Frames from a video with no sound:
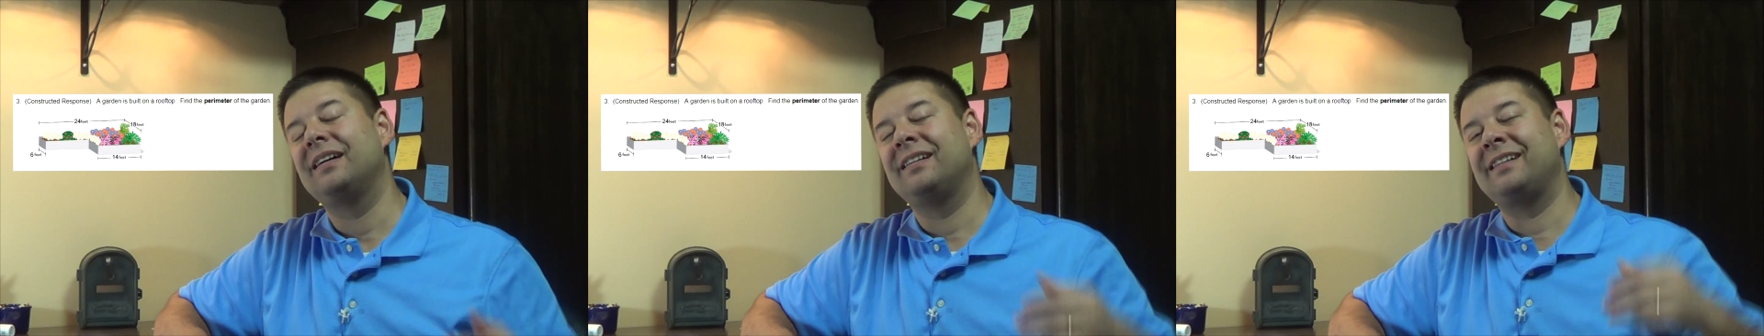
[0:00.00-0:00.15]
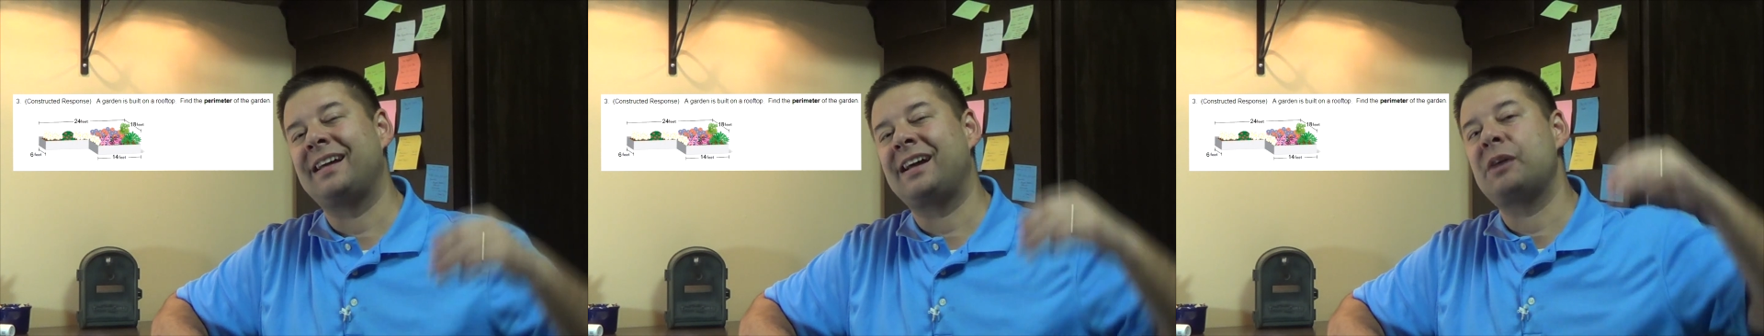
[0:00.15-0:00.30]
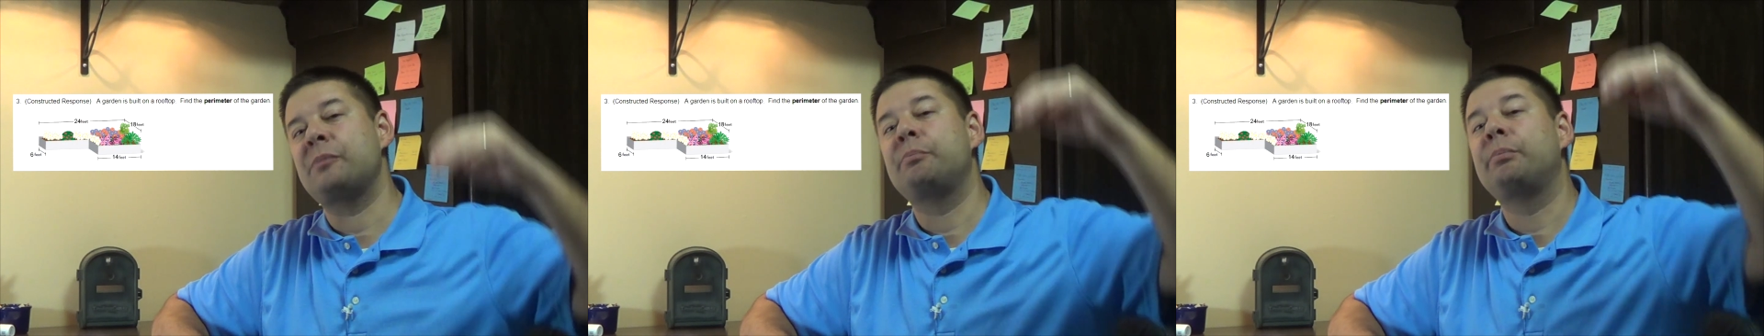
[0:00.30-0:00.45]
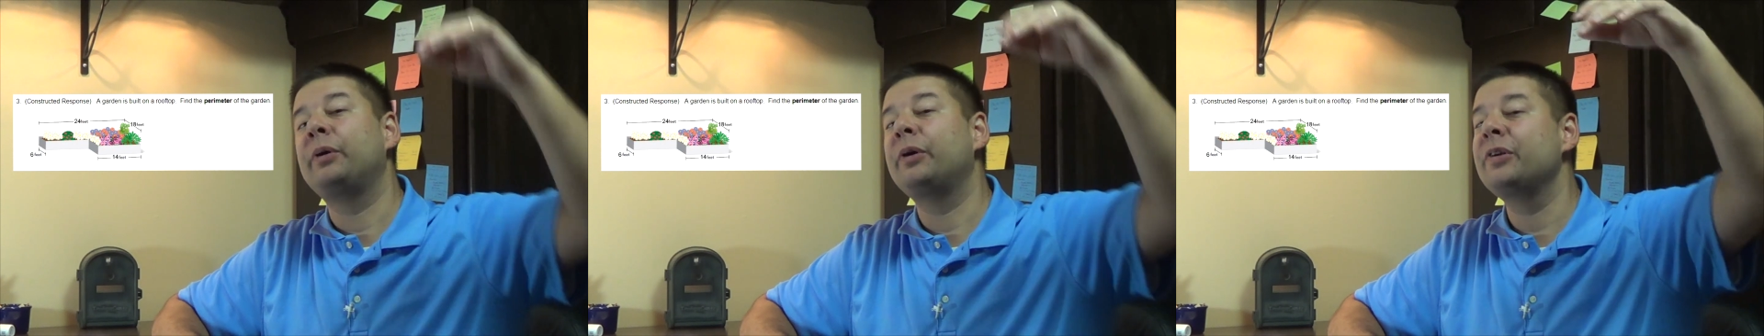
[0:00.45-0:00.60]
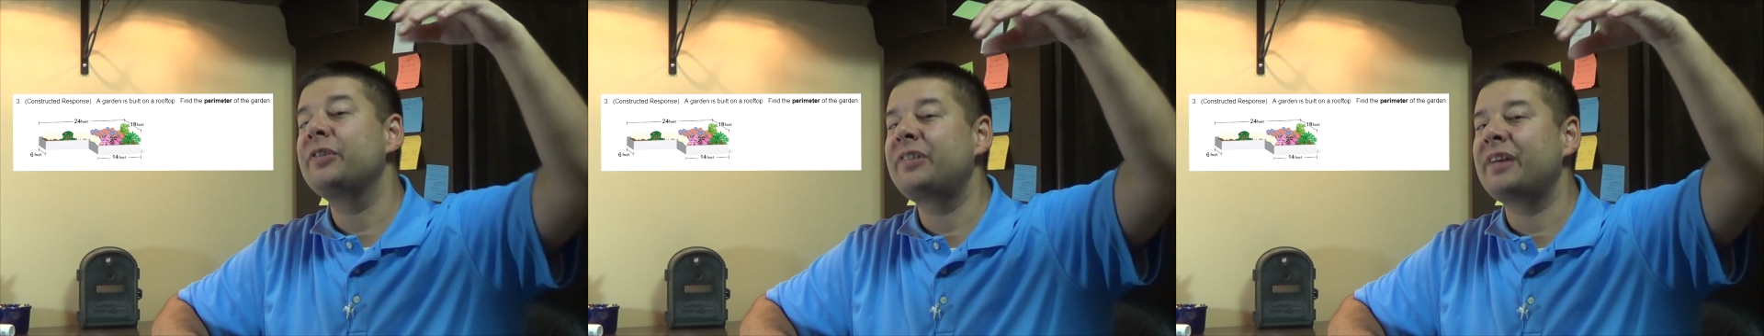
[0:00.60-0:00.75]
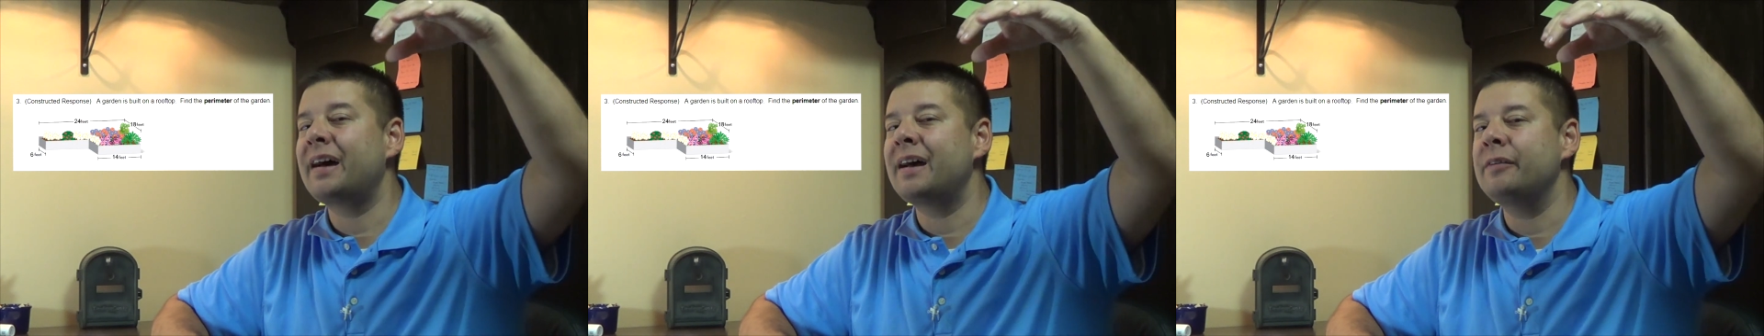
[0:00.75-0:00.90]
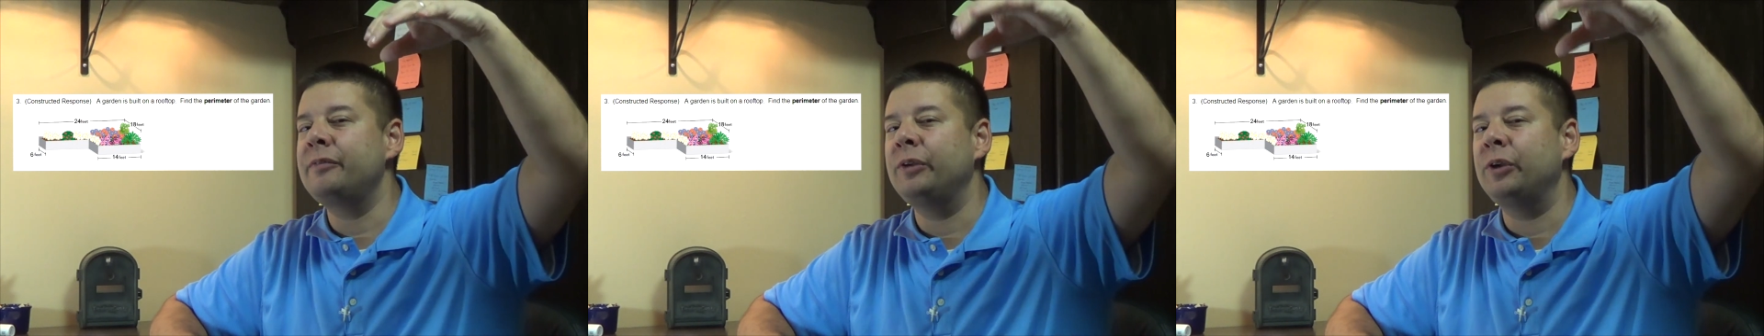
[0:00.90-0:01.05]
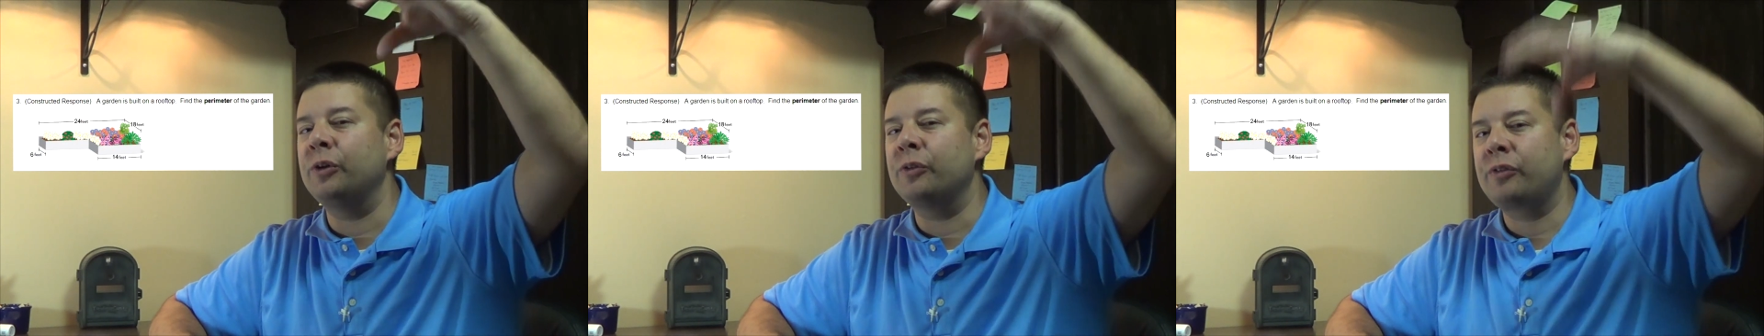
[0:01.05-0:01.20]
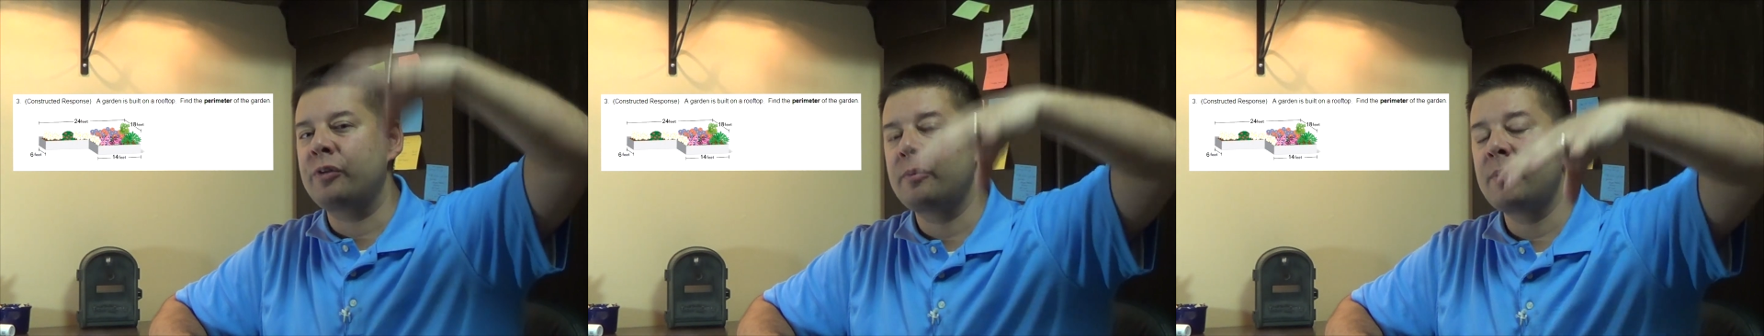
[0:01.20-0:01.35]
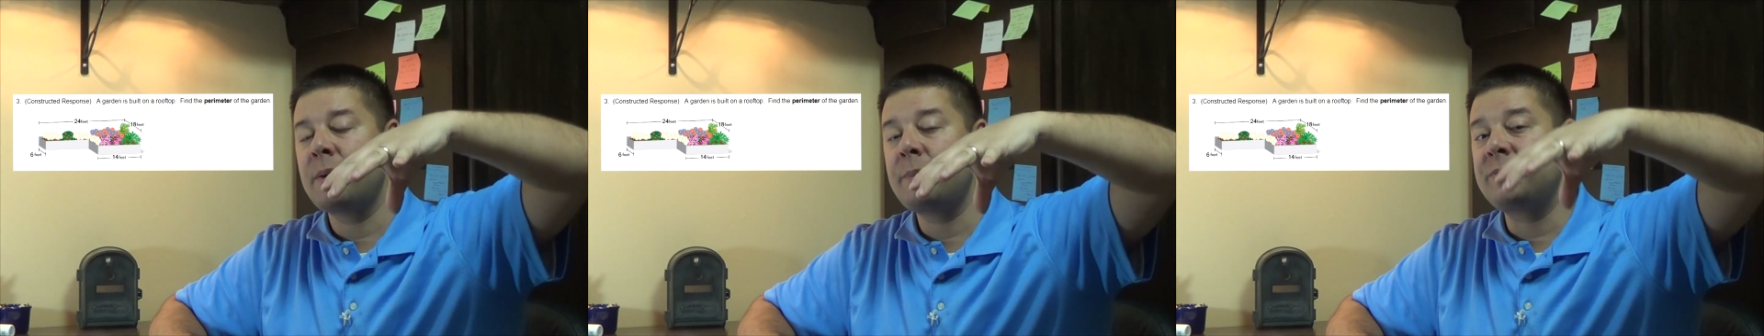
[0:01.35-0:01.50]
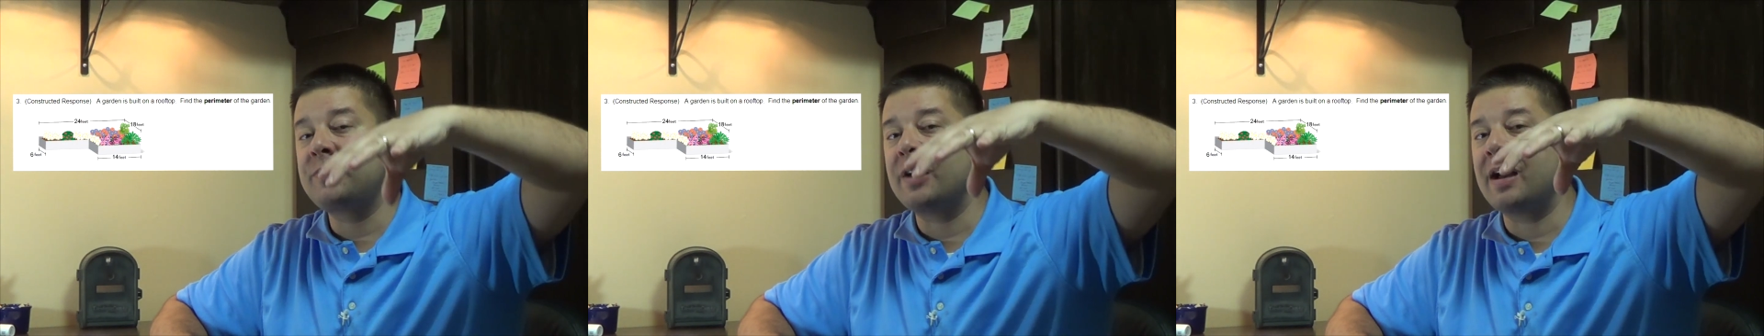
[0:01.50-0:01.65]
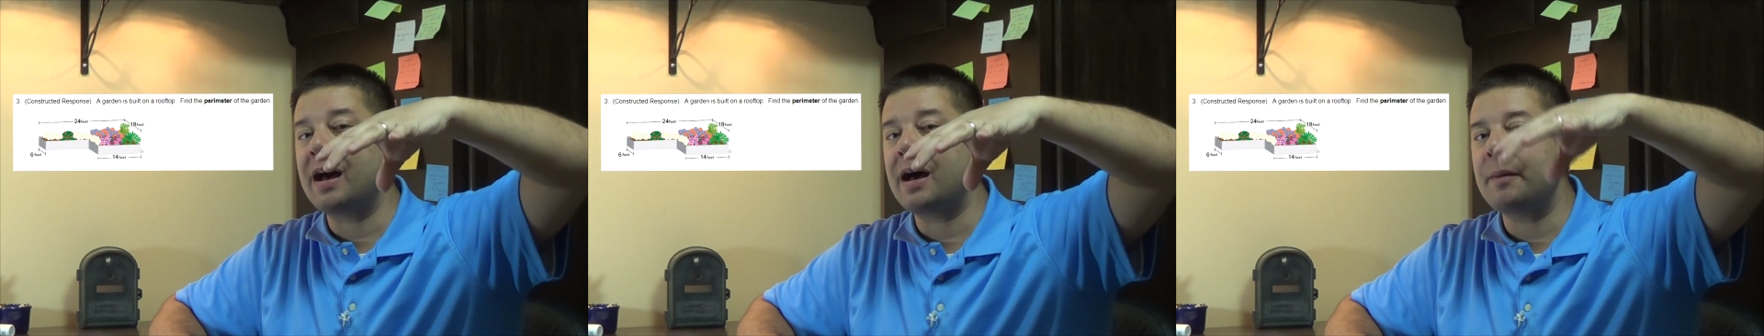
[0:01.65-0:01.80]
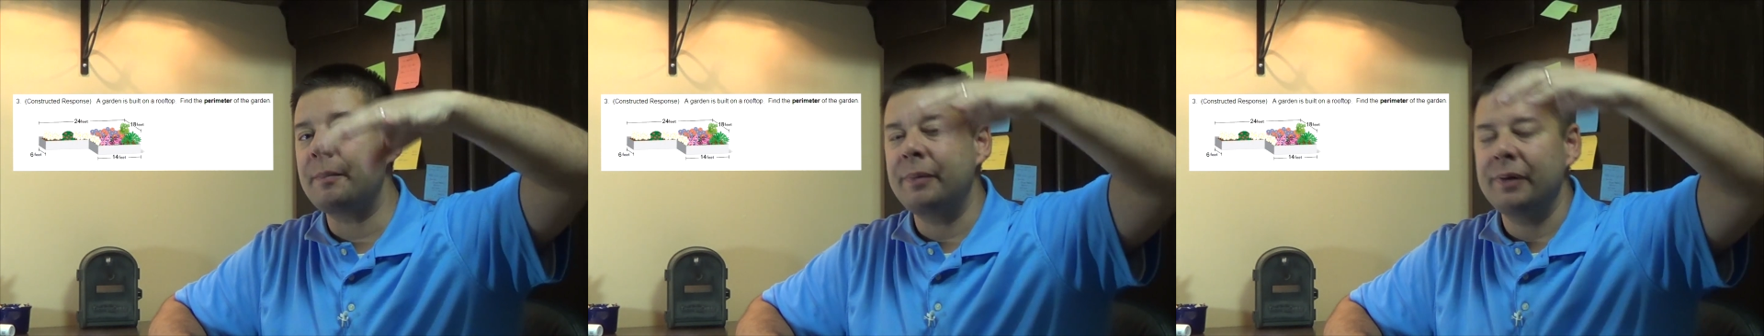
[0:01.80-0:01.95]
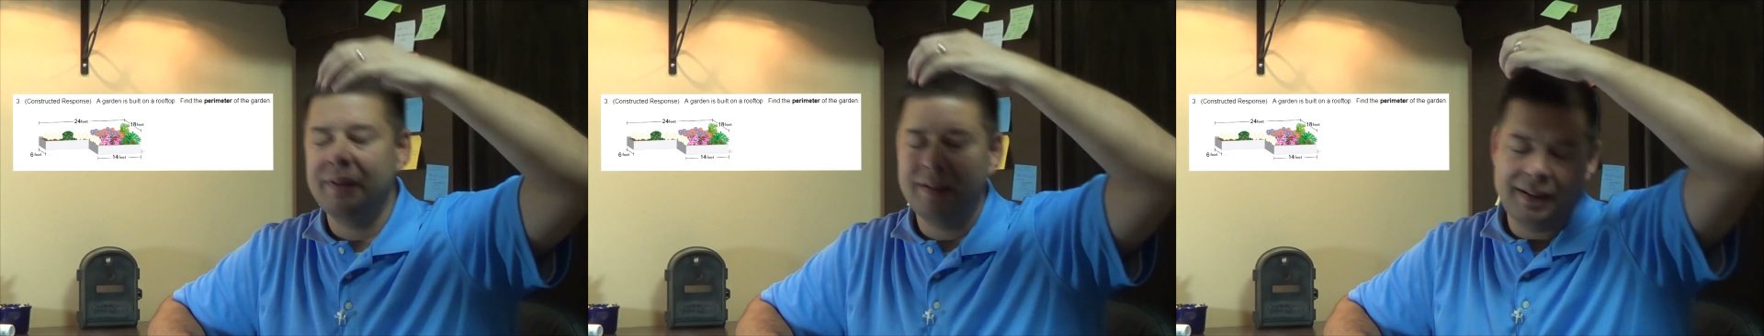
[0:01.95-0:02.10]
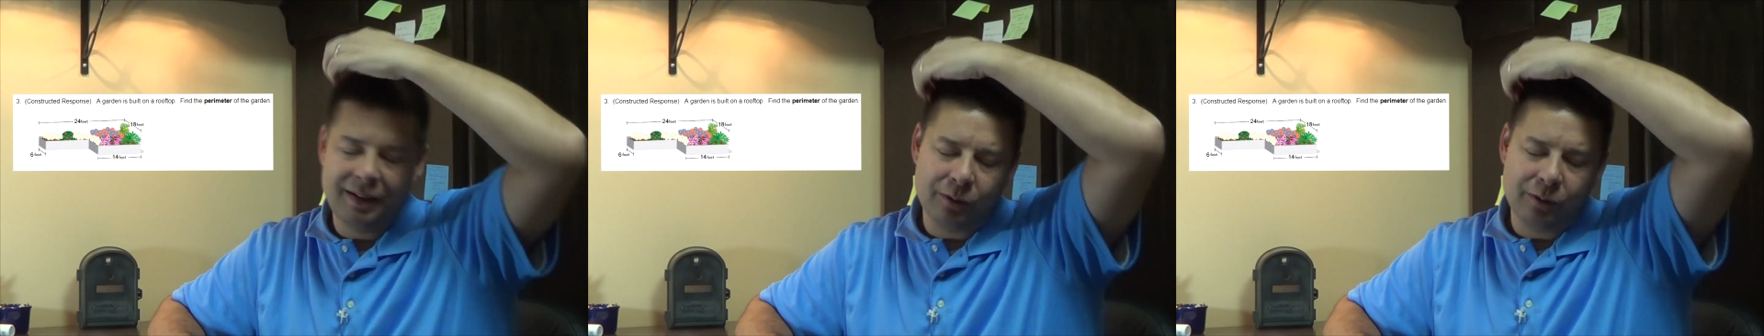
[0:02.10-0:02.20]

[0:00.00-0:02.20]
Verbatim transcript: like a bird's eye view from up top.